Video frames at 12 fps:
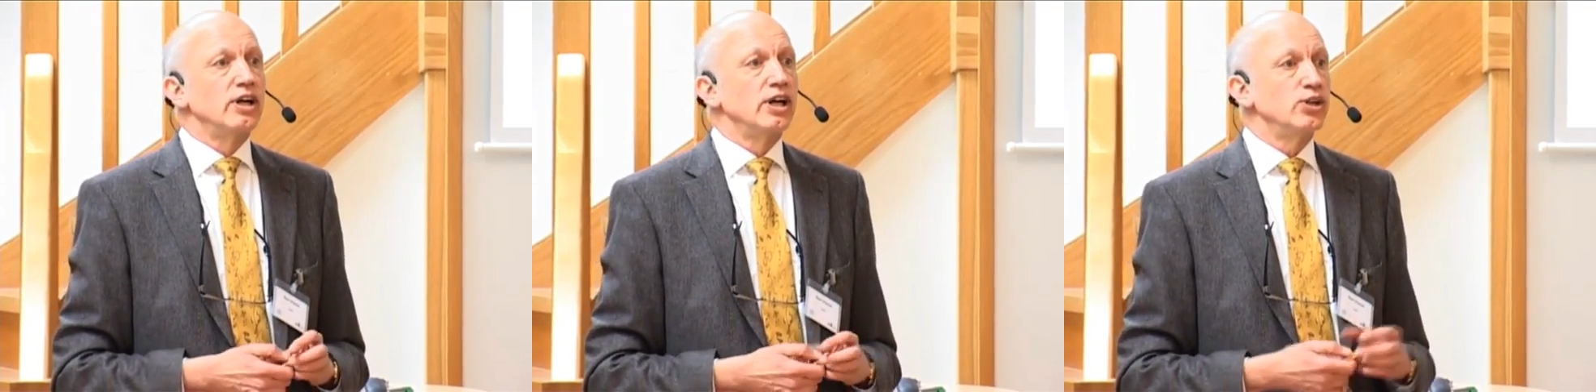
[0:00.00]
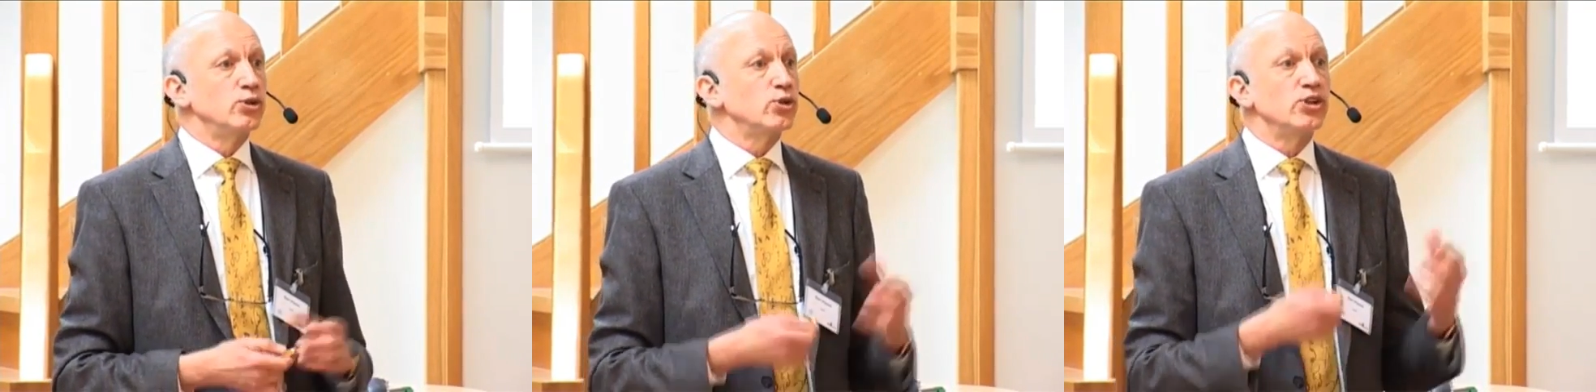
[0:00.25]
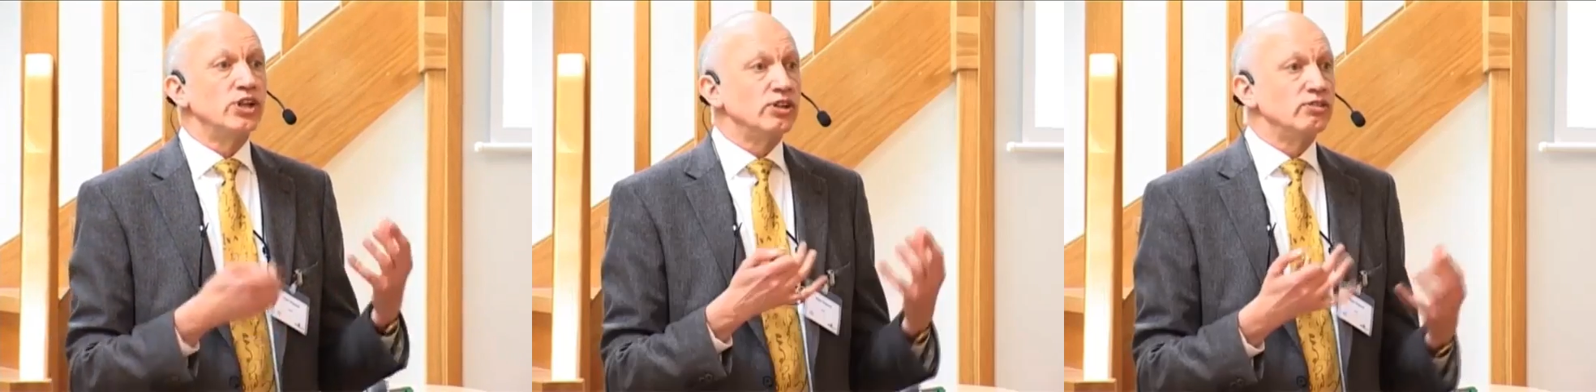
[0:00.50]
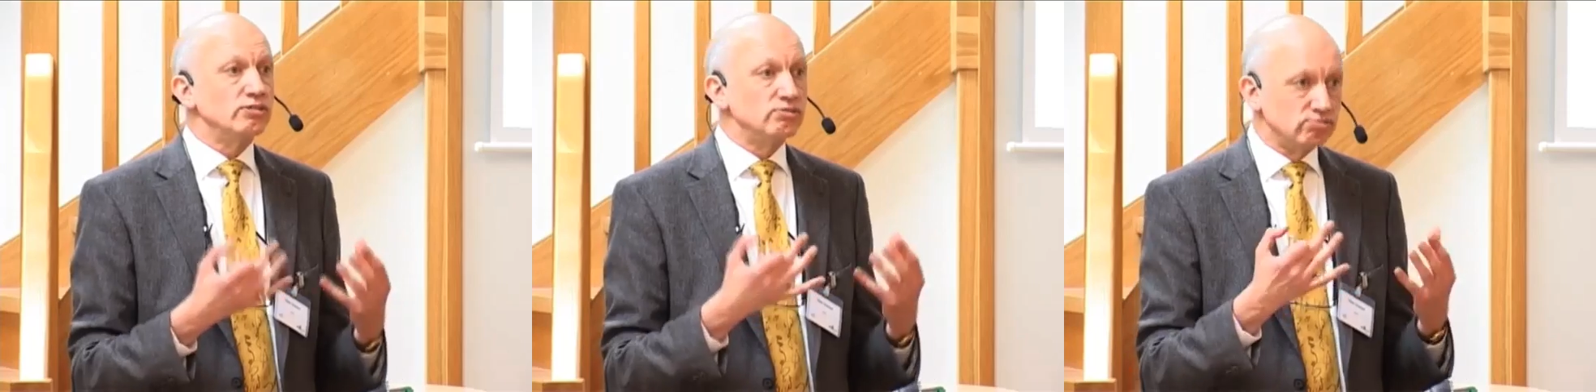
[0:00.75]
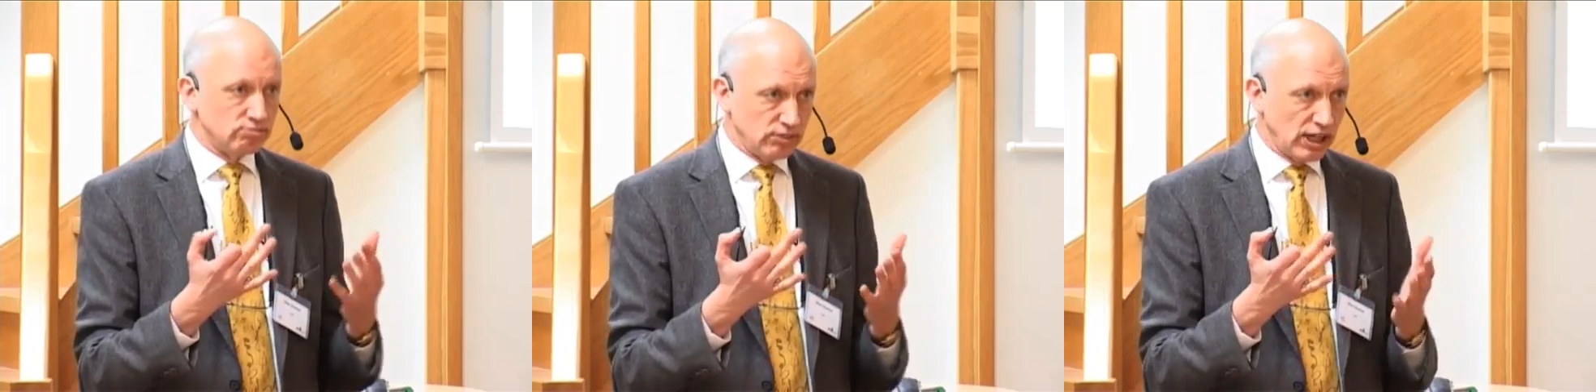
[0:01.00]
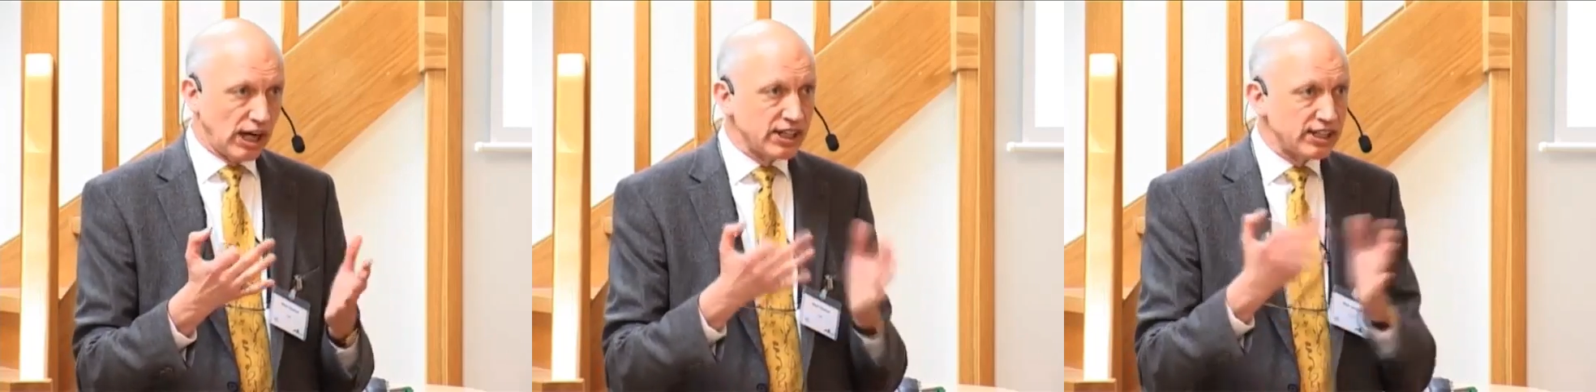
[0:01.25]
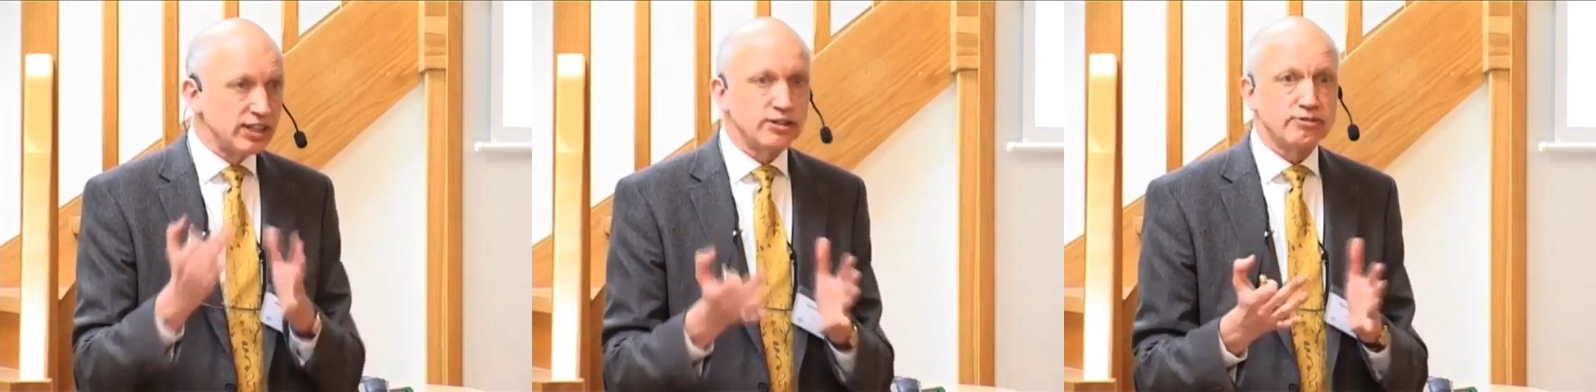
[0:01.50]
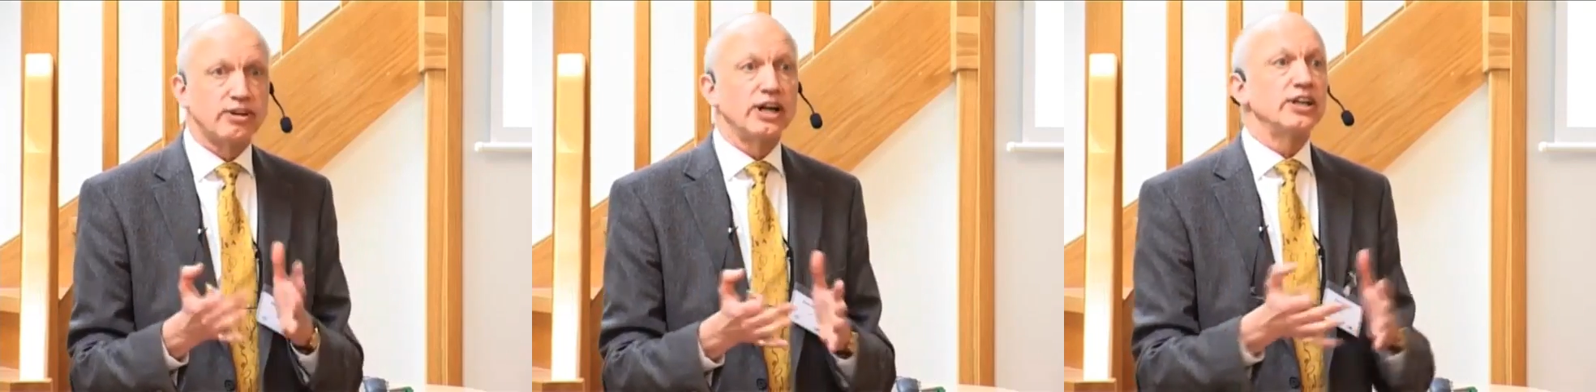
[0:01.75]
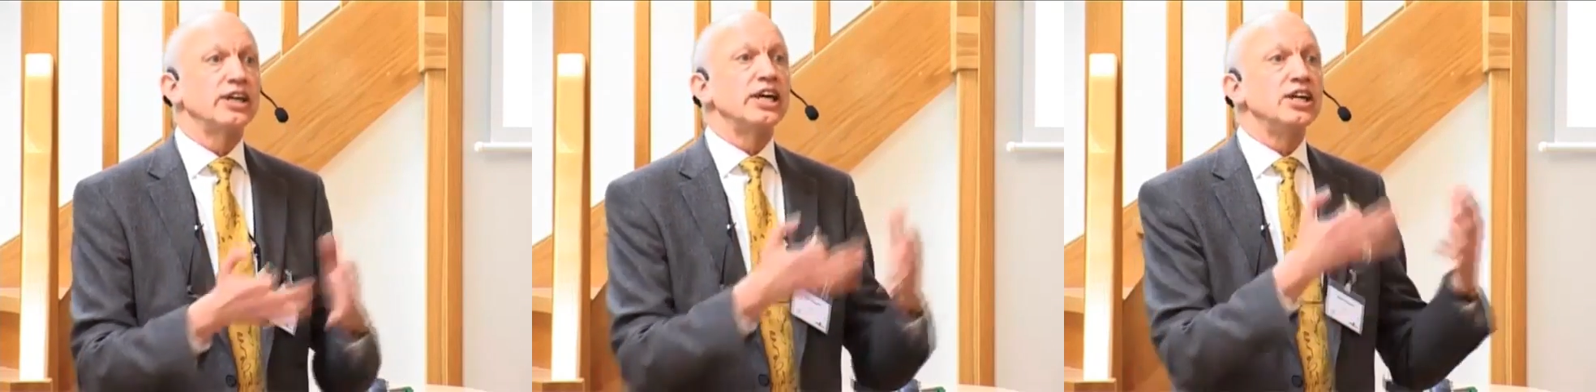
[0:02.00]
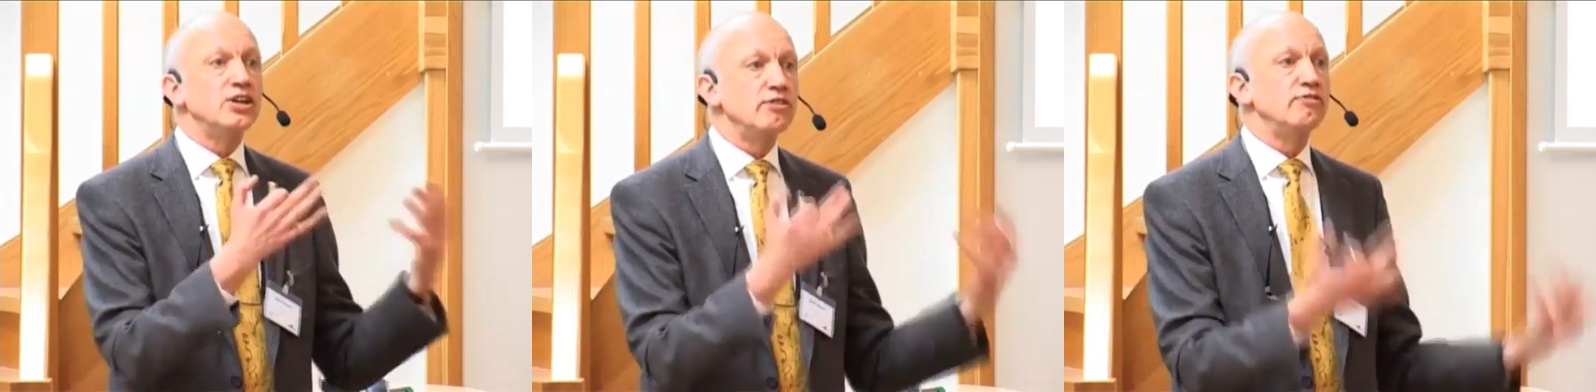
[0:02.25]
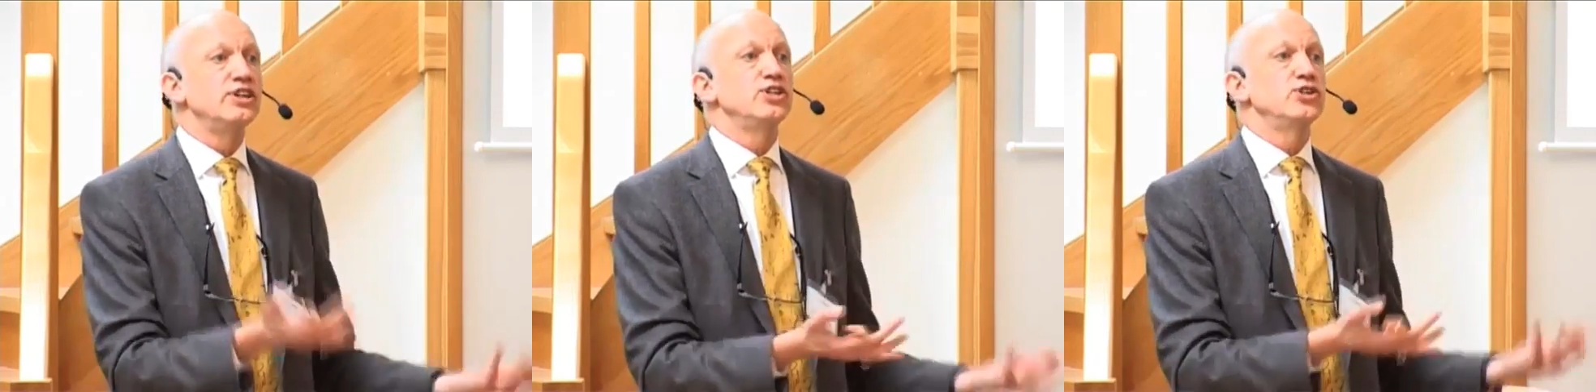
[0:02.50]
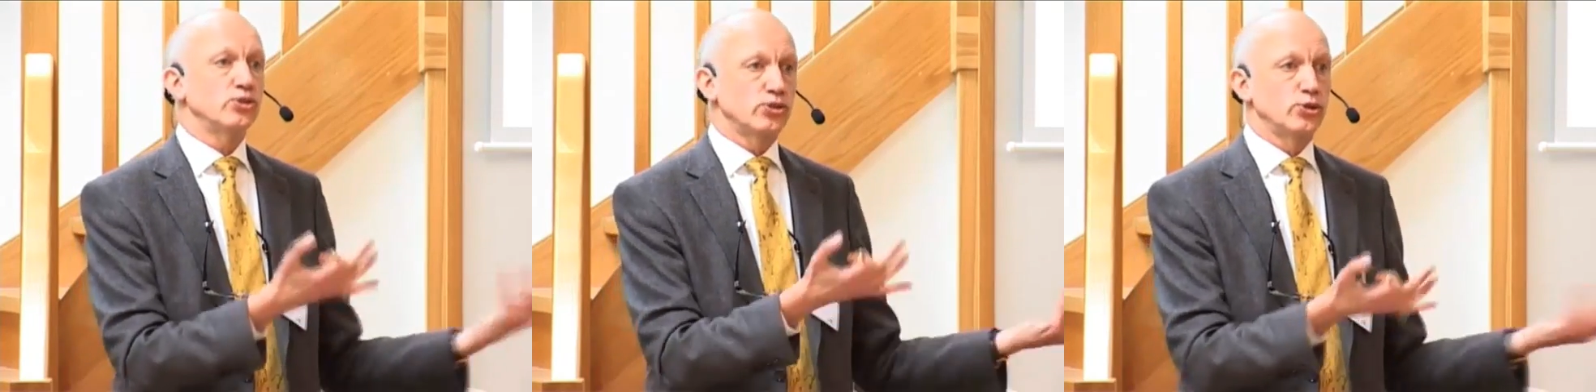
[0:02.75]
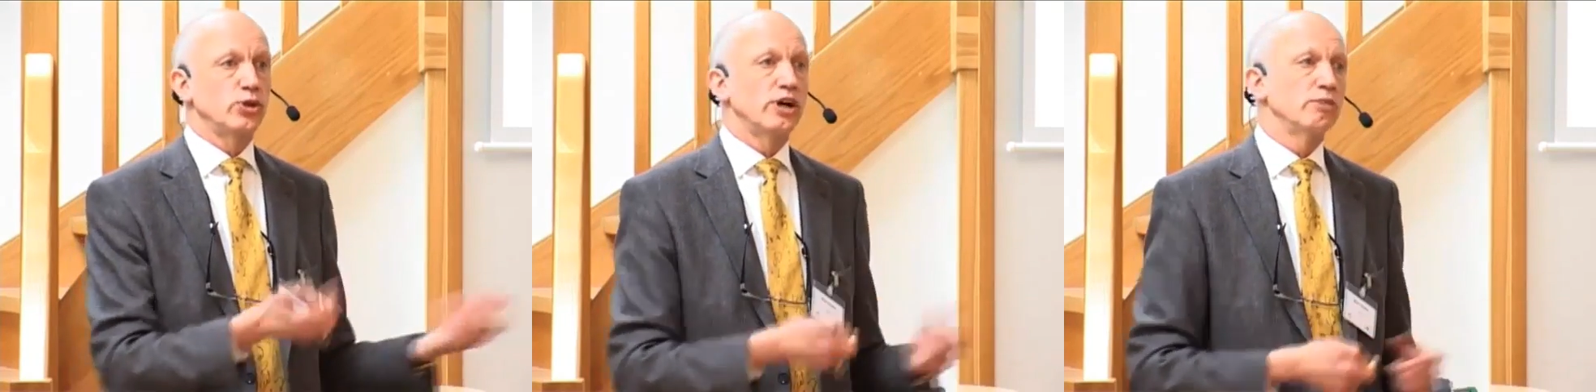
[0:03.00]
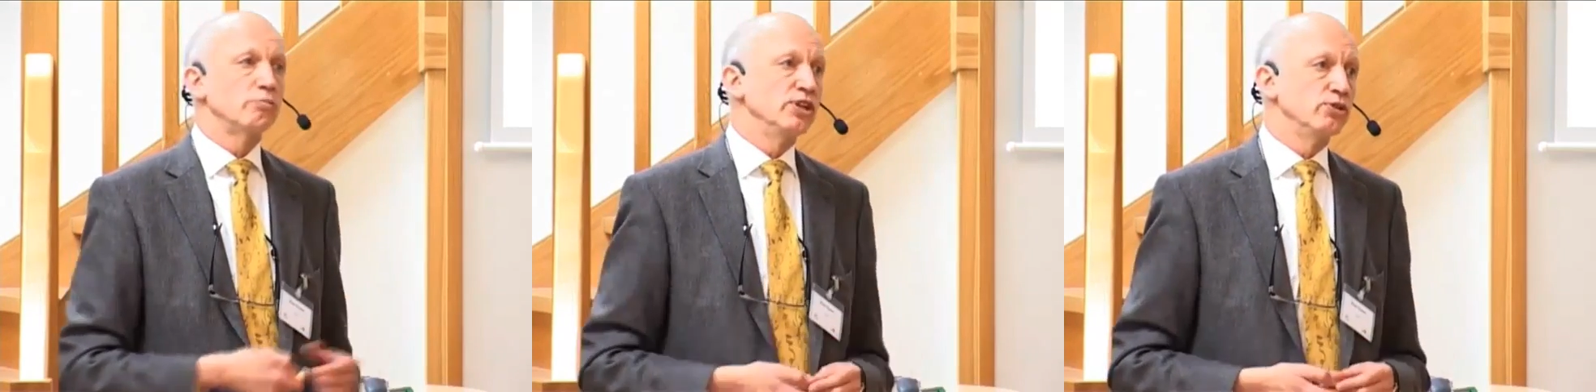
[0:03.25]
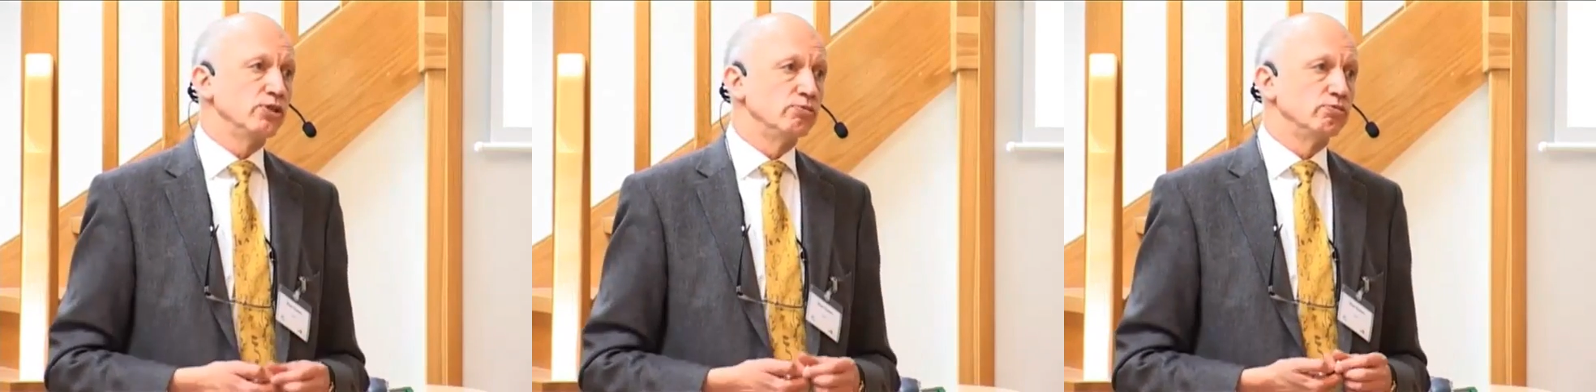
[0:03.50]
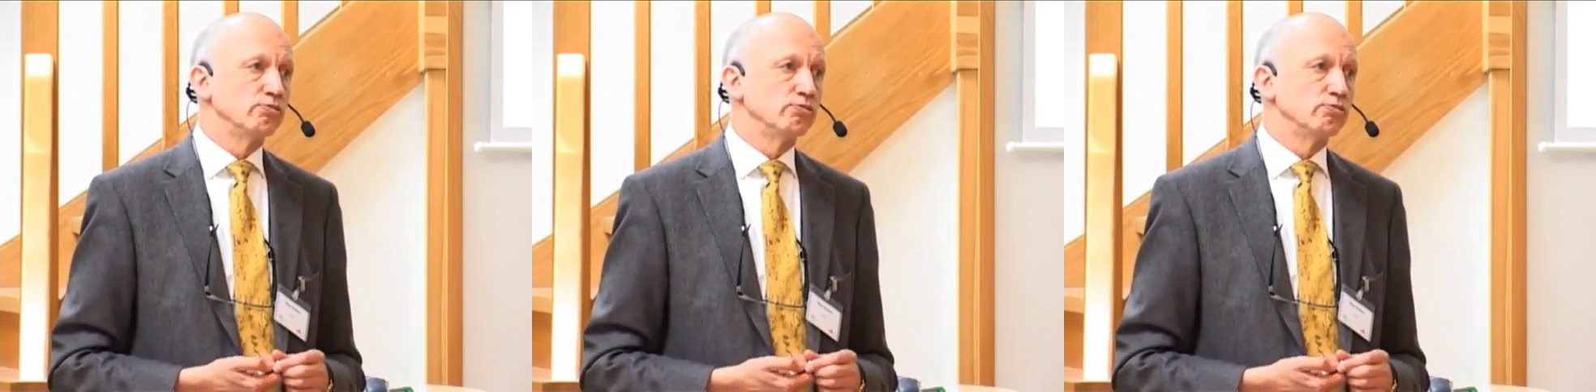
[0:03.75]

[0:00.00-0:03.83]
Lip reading: and you can identify the individuals who have been